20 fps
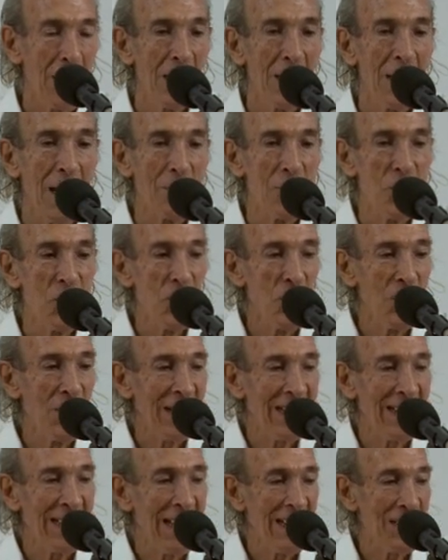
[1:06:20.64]
I'm sure
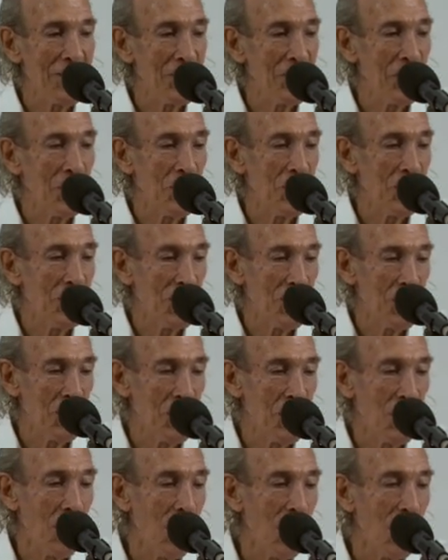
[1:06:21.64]
I cannot go
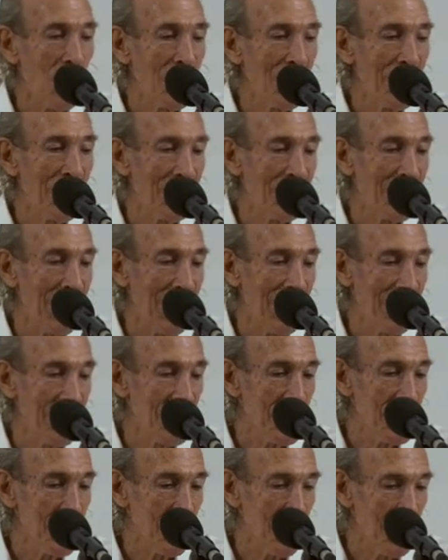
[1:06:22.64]
through all the
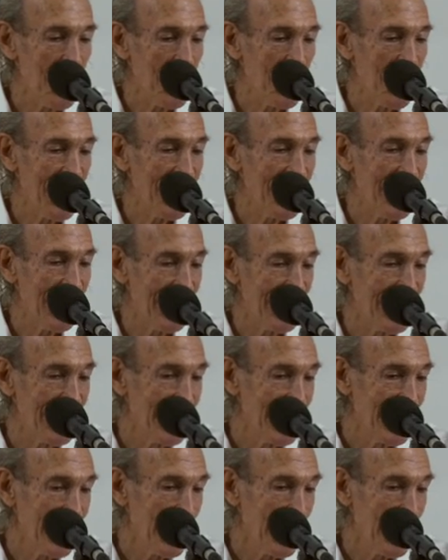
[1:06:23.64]
flowers which are here.